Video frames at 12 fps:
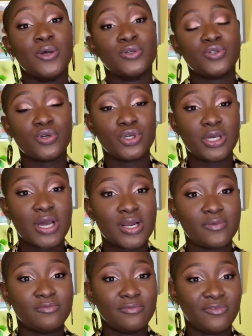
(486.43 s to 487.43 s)
So you
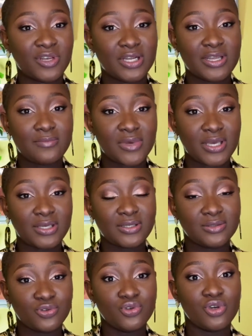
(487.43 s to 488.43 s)
gotta really make
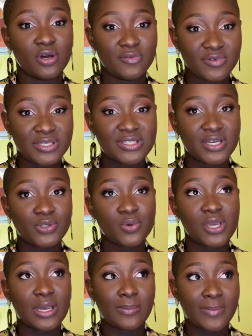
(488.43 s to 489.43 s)
do your research
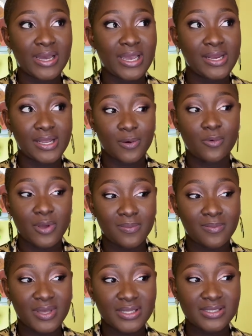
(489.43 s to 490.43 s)
when you're buying
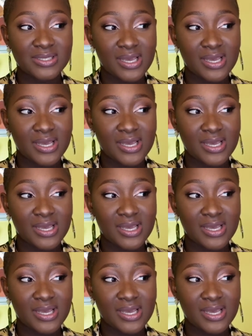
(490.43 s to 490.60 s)
equipment,